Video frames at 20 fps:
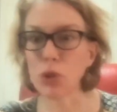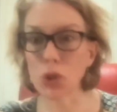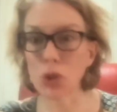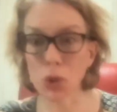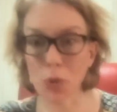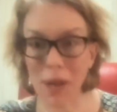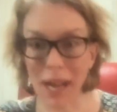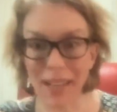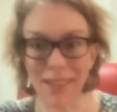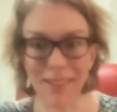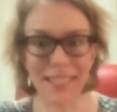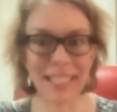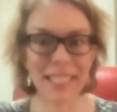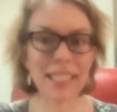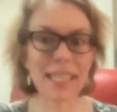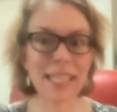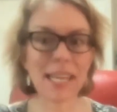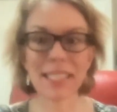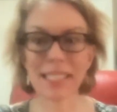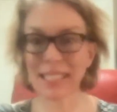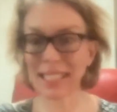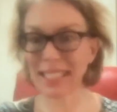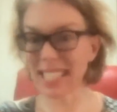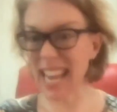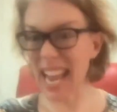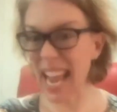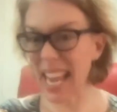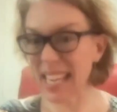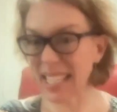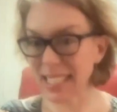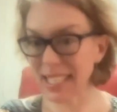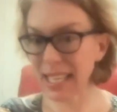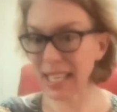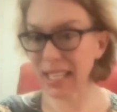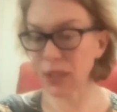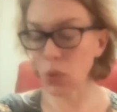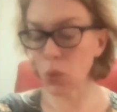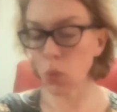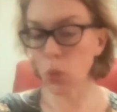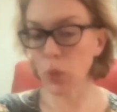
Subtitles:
mutuality and understanding,